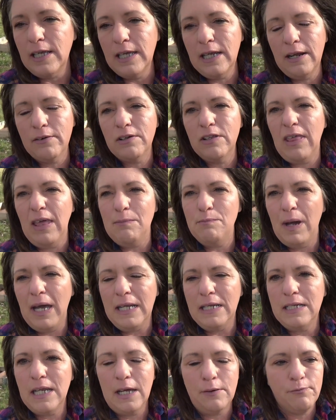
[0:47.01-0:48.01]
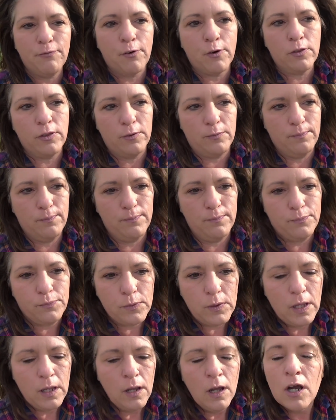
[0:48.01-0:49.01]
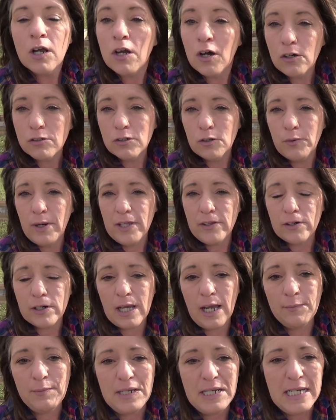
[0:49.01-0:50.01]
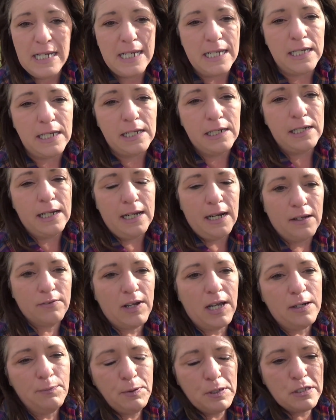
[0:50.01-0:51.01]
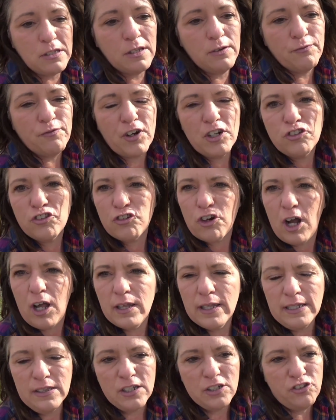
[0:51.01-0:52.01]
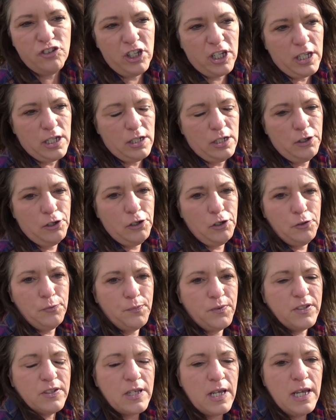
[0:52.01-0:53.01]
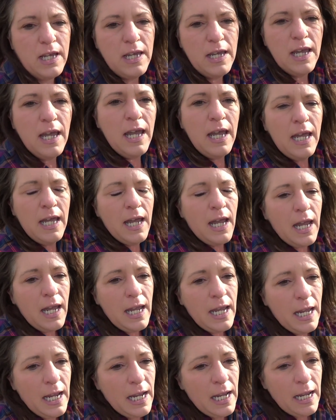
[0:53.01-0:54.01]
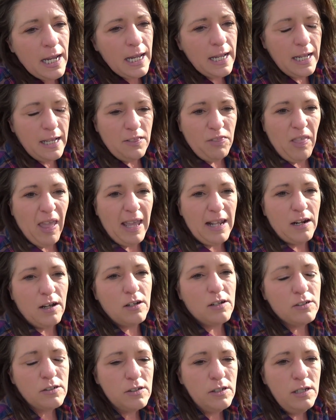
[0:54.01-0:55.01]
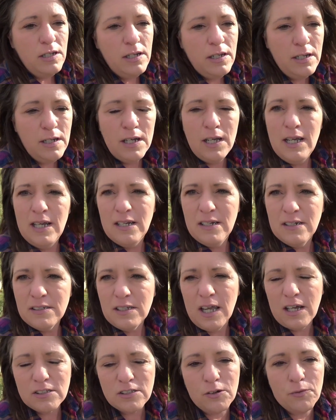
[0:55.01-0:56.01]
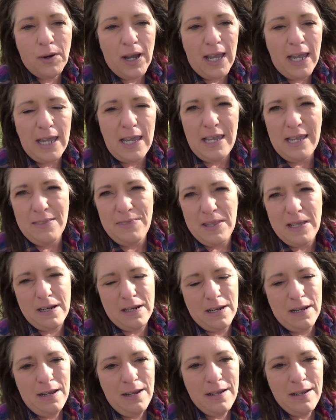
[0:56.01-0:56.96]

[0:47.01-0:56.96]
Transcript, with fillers: get everything buttoned up for the colder weather coming in. And I've gotta put some fresh straw in the chicken coops and get that all tucked away. And then